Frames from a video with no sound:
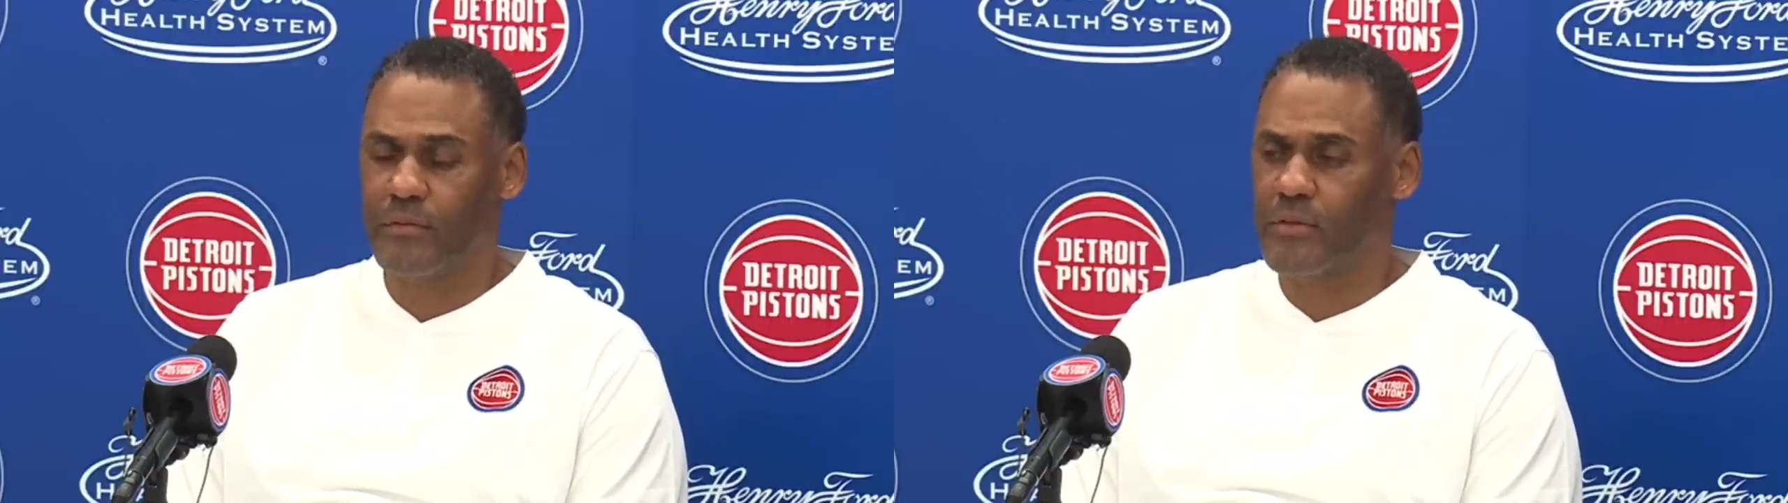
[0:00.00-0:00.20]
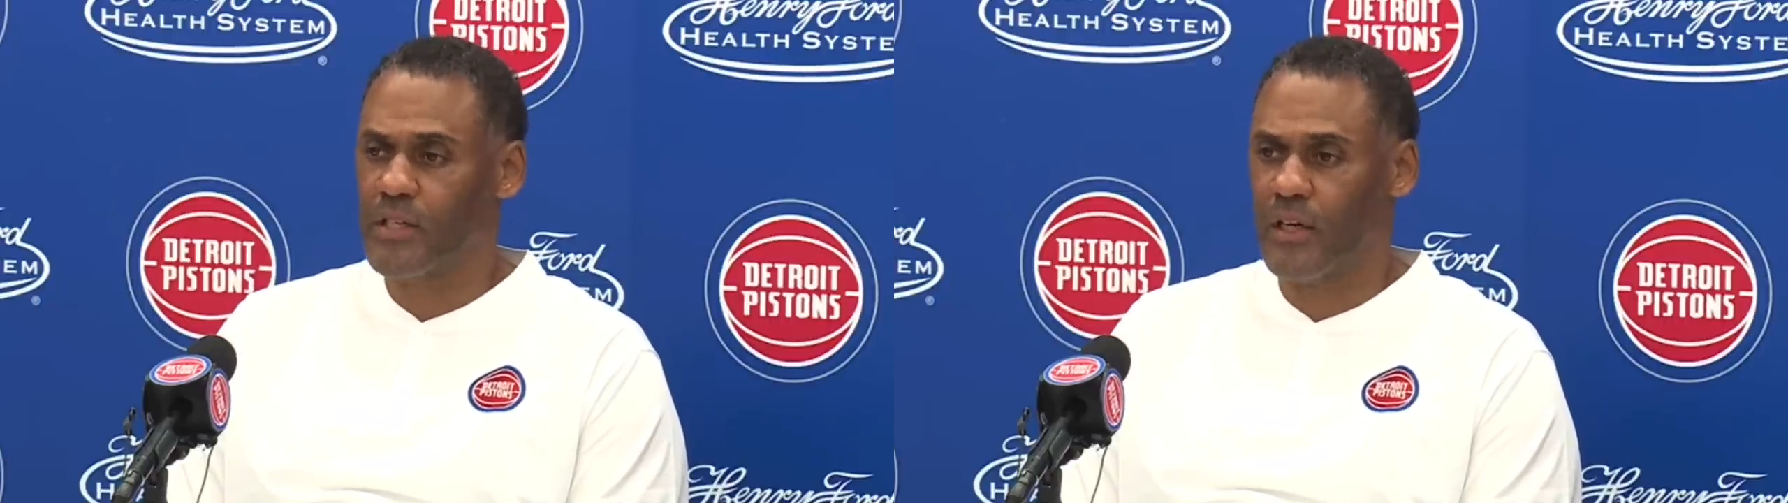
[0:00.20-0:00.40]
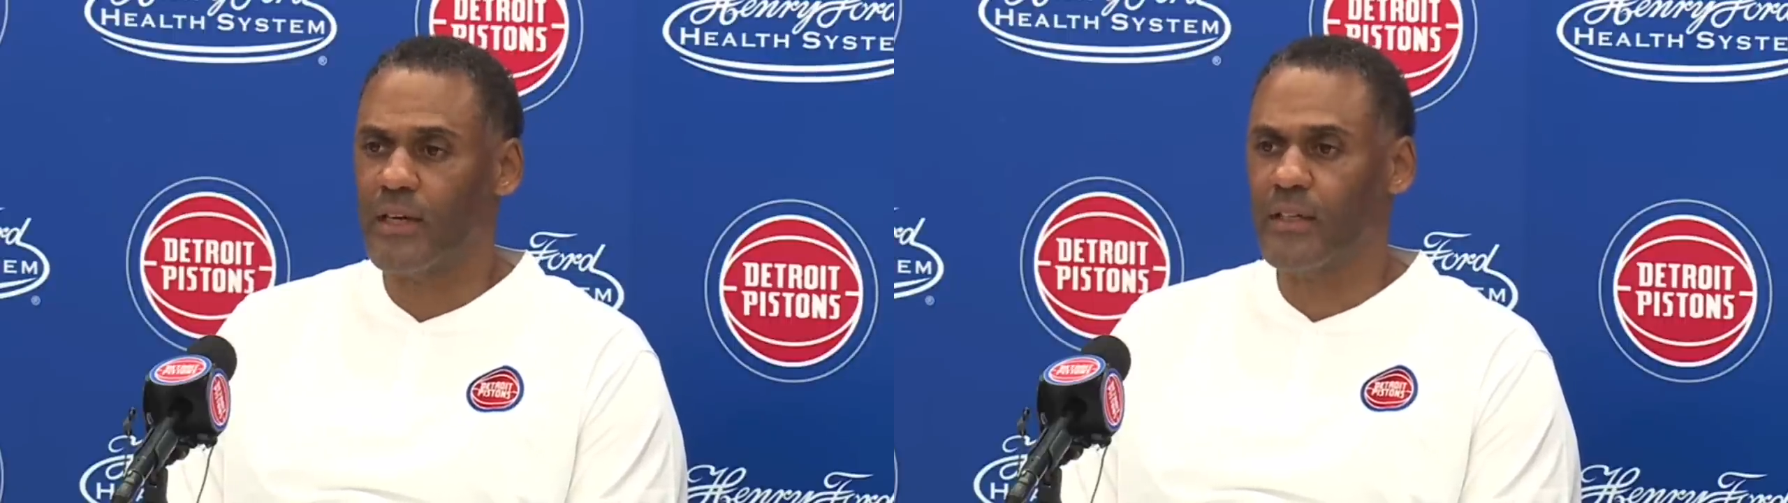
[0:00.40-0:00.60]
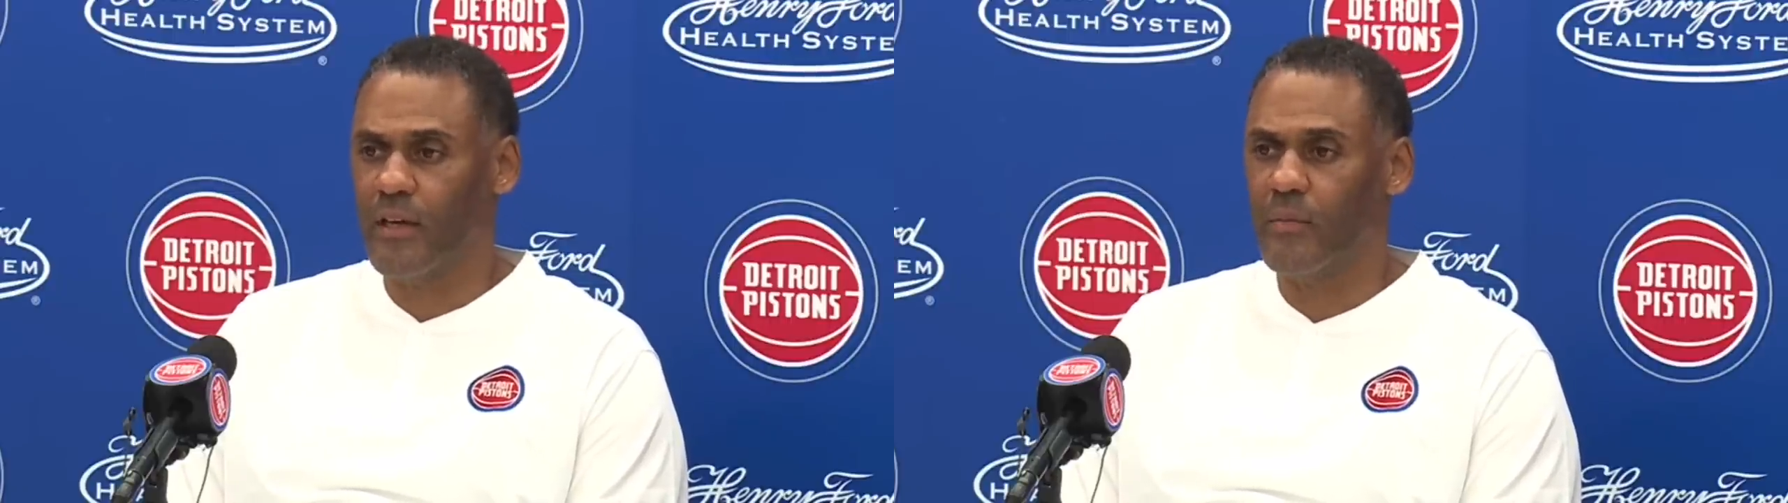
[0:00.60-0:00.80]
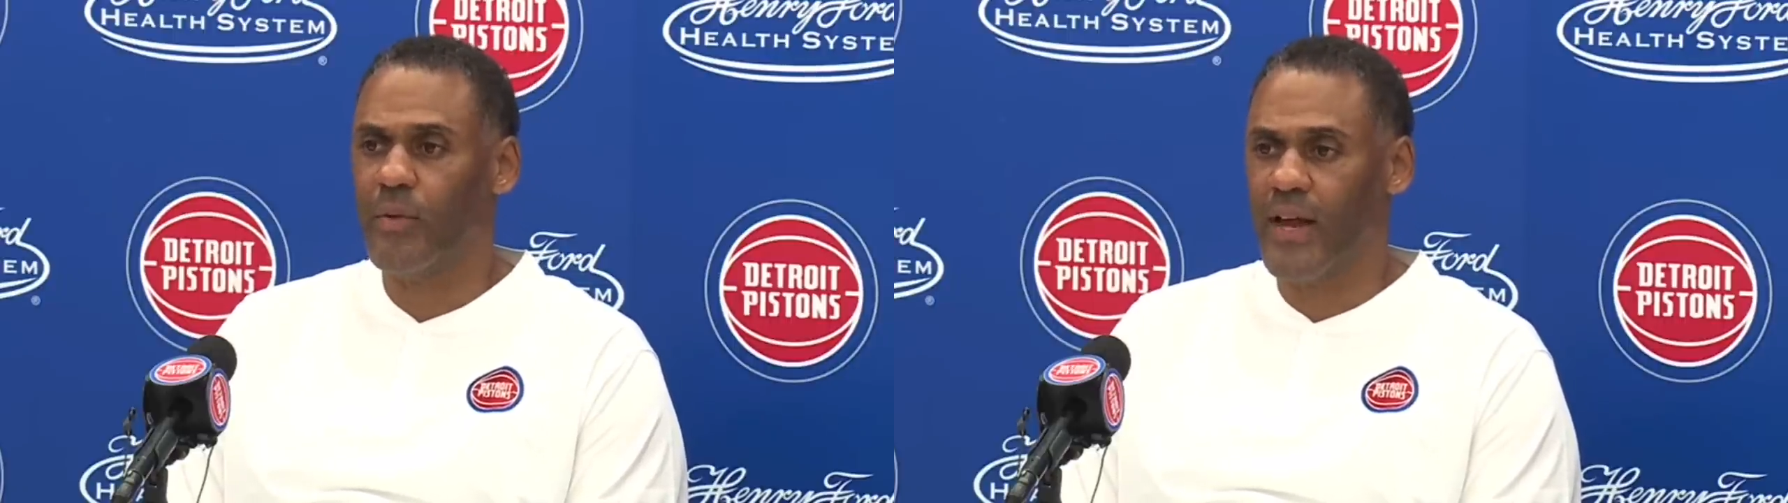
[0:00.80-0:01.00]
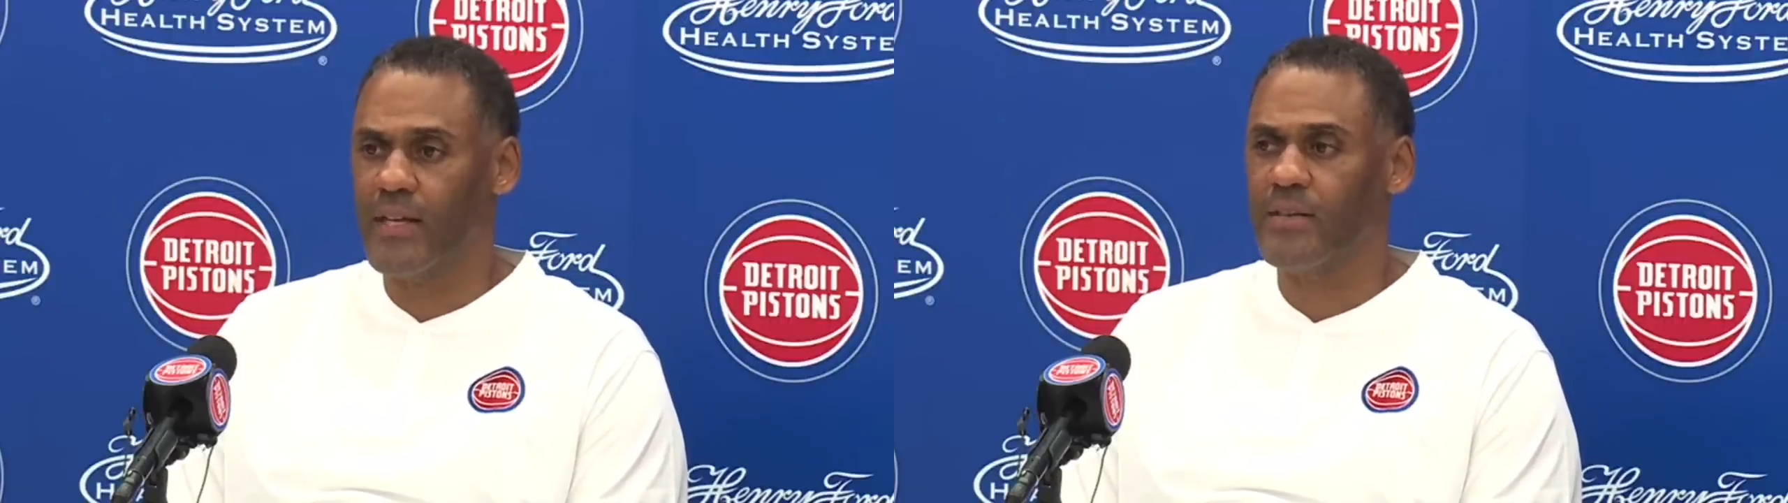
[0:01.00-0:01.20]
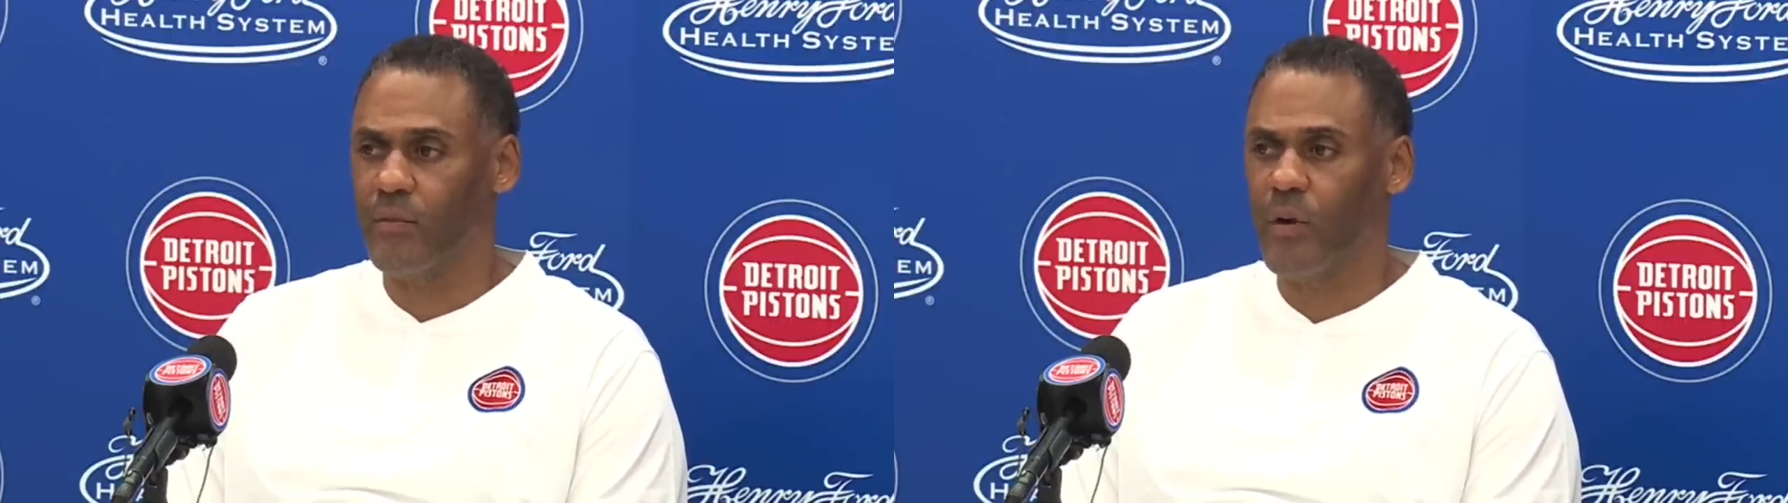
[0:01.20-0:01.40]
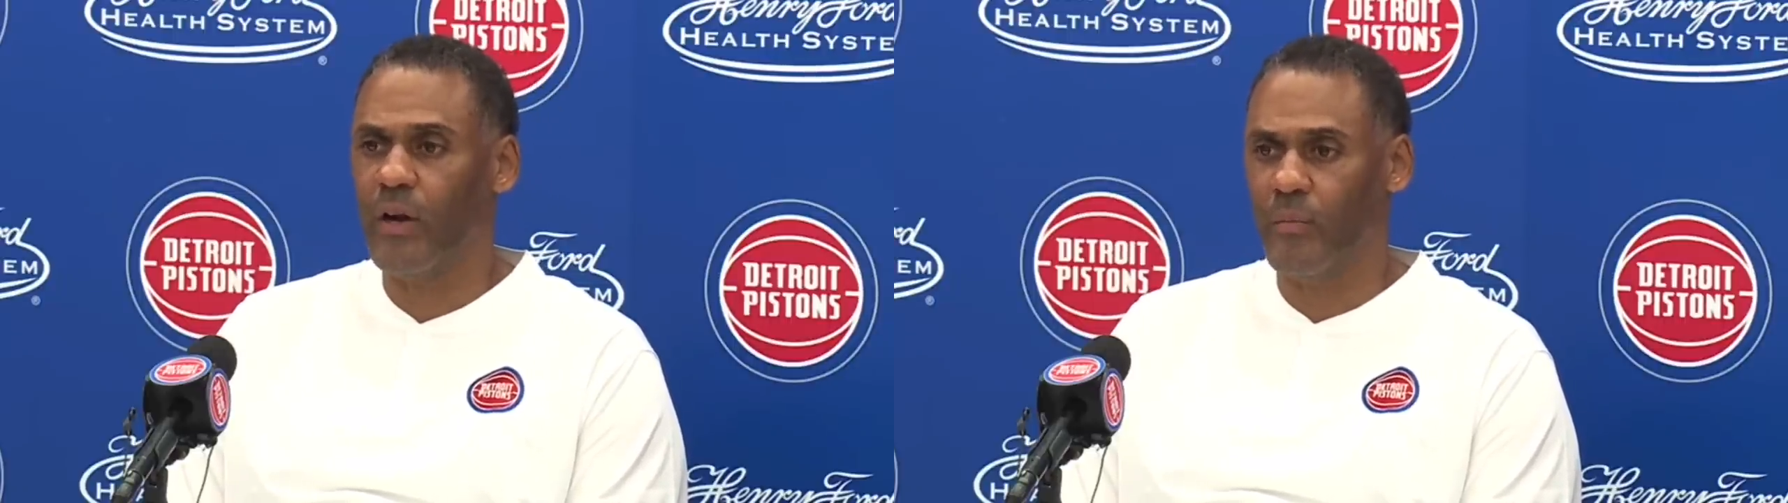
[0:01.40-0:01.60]
selected in the past
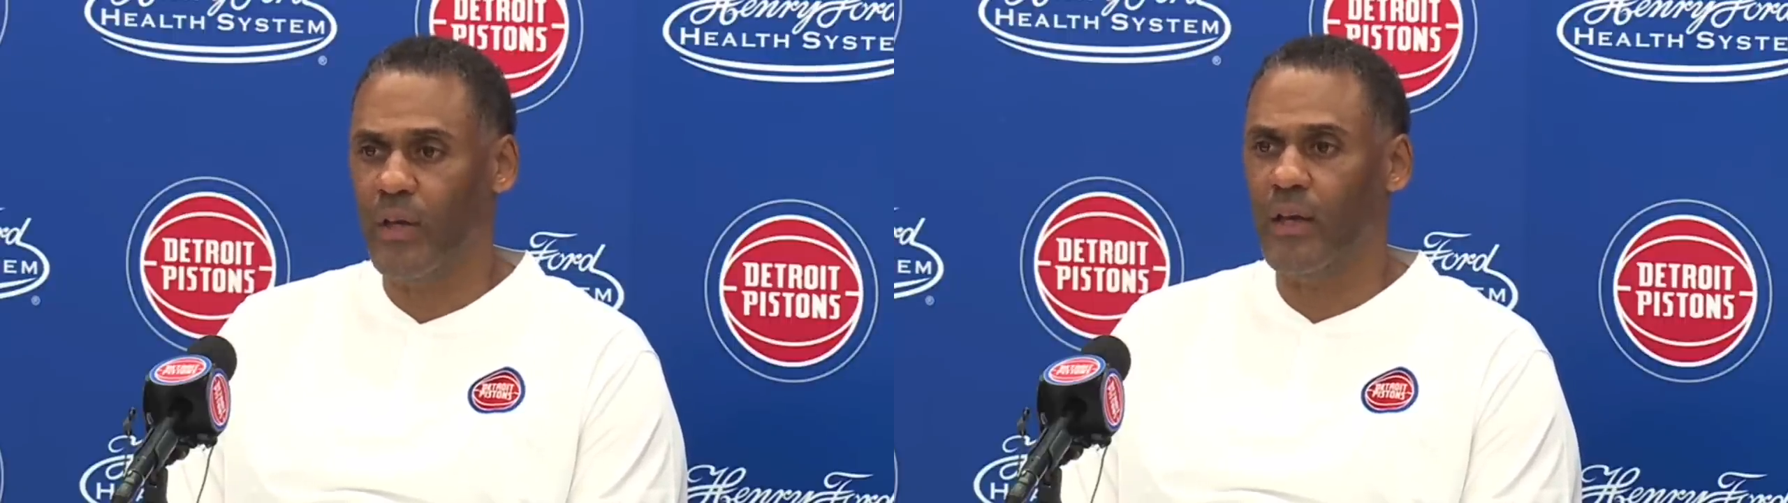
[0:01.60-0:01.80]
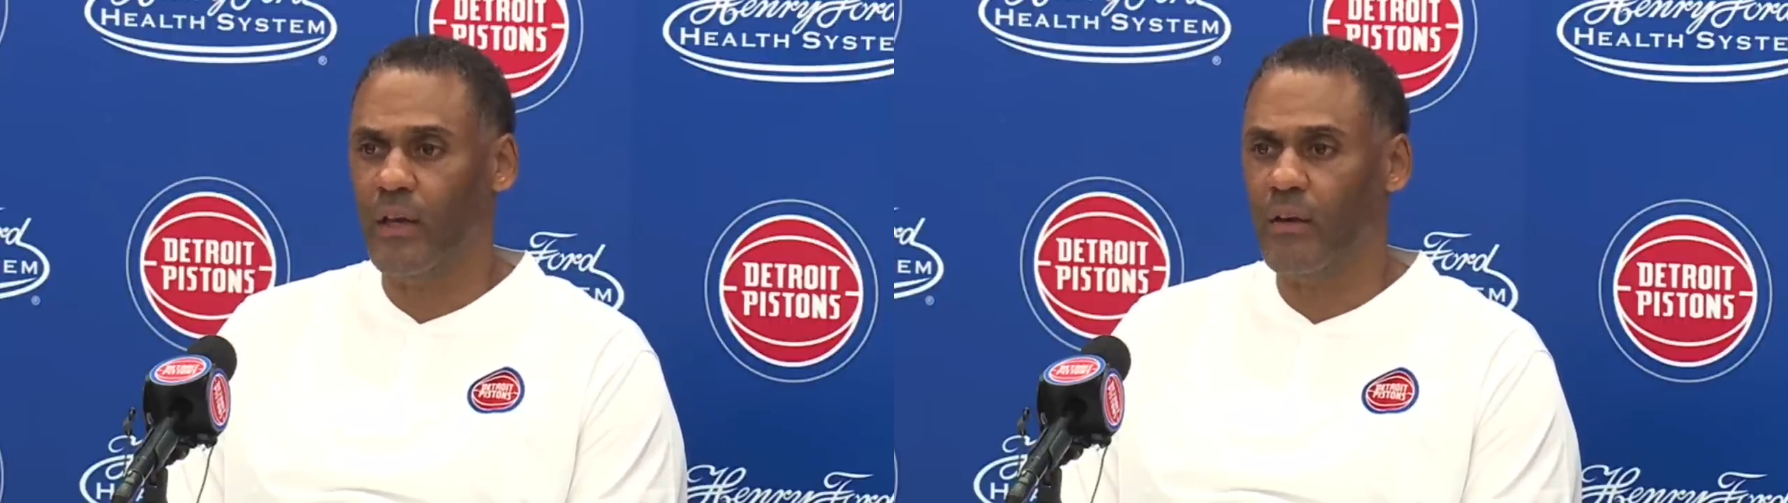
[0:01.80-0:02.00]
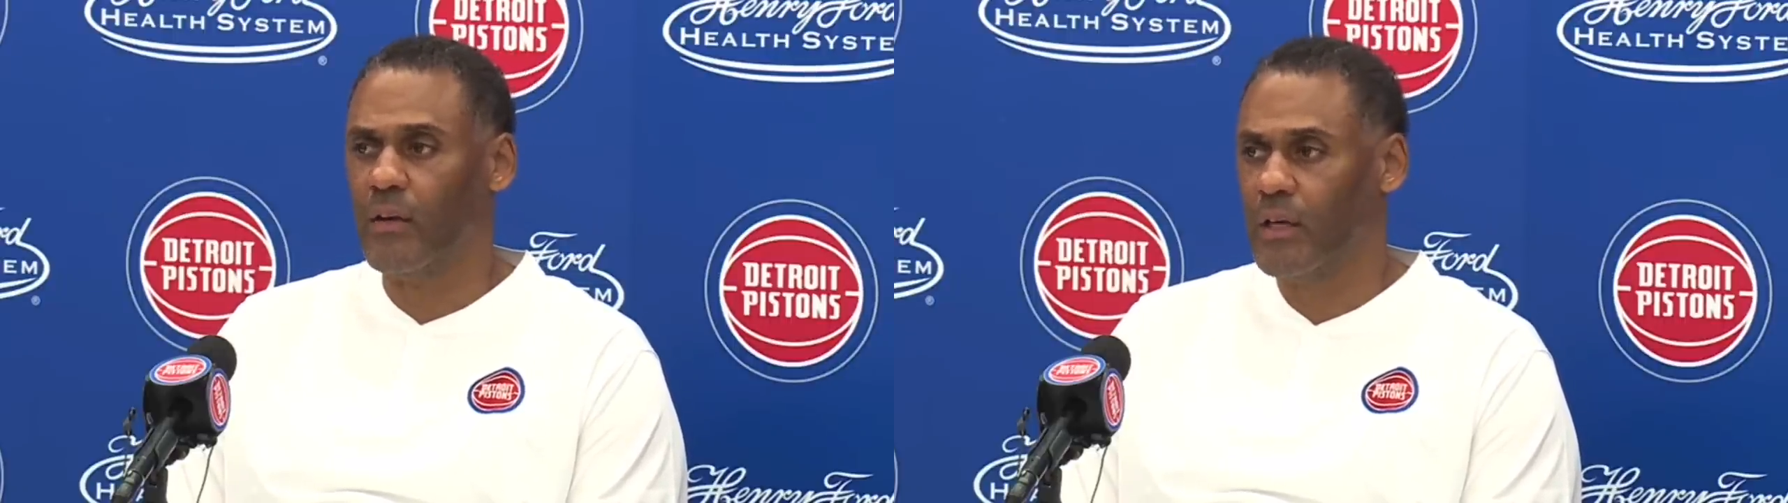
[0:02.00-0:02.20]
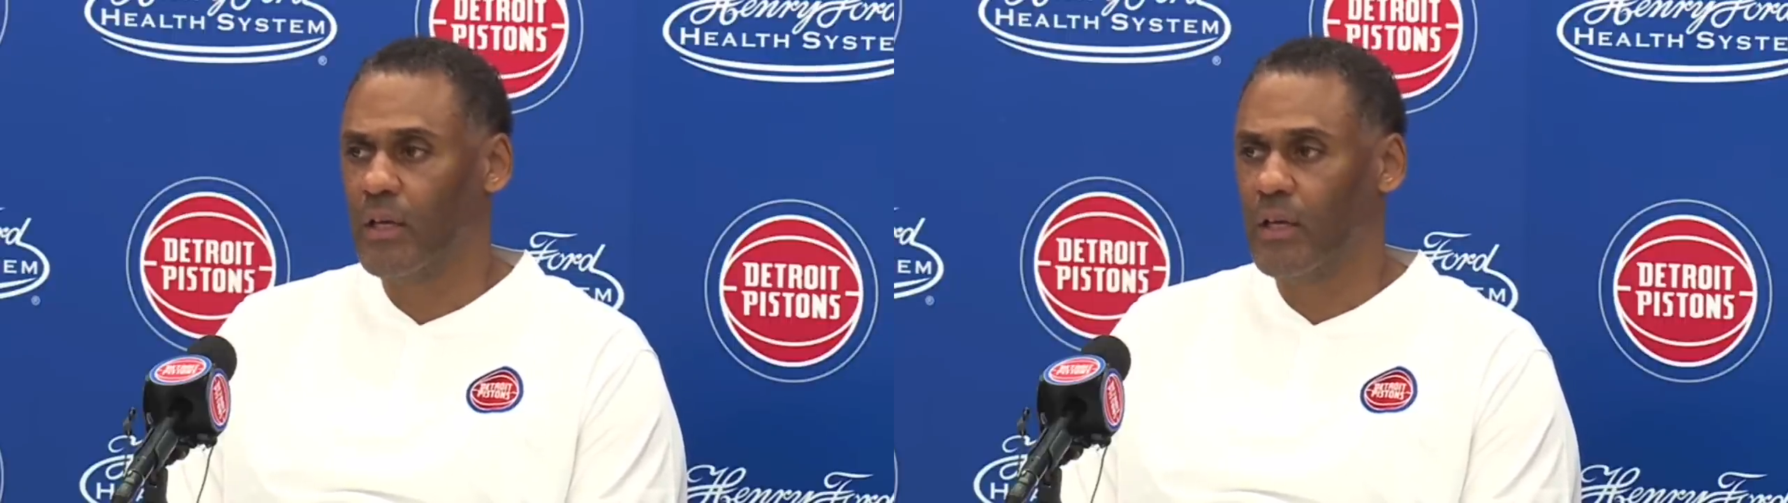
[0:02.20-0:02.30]
have wanted to be here.